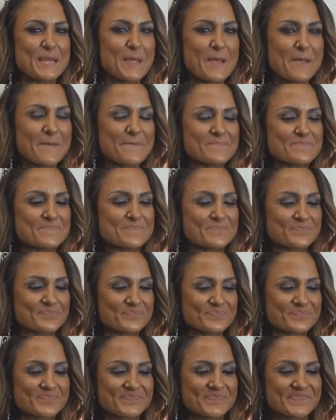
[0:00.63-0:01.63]

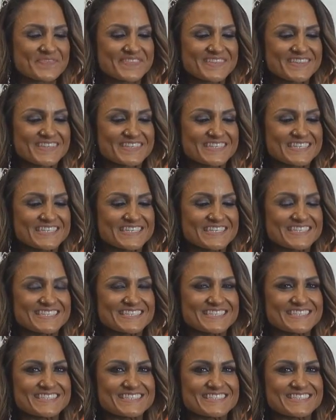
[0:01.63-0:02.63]

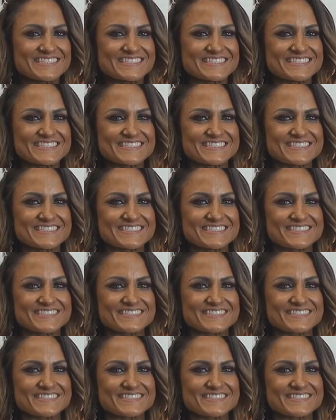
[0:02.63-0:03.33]
[no speech]